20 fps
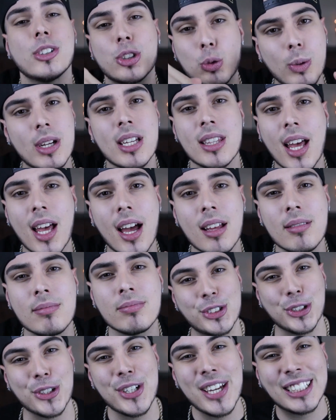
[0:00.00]
just read that.
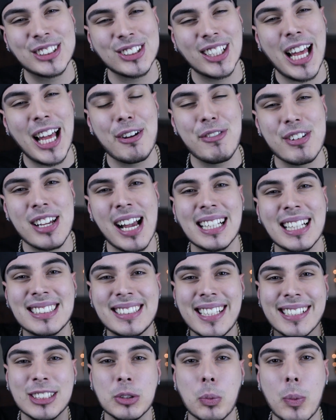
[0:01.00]
So yeah, that's all I have for you guys
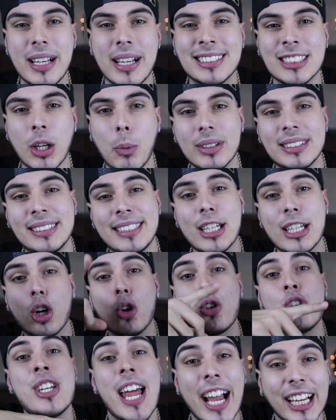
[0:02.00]
this week. So
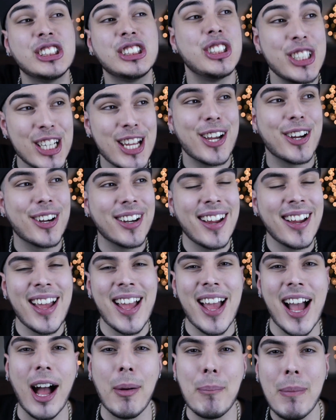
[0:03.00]
until next year,
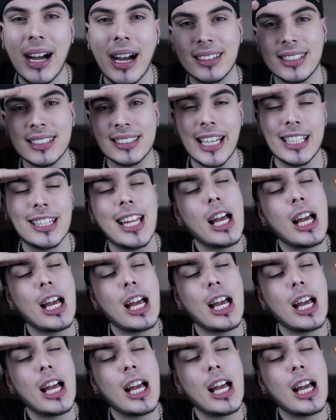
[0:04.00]
I'm out this thing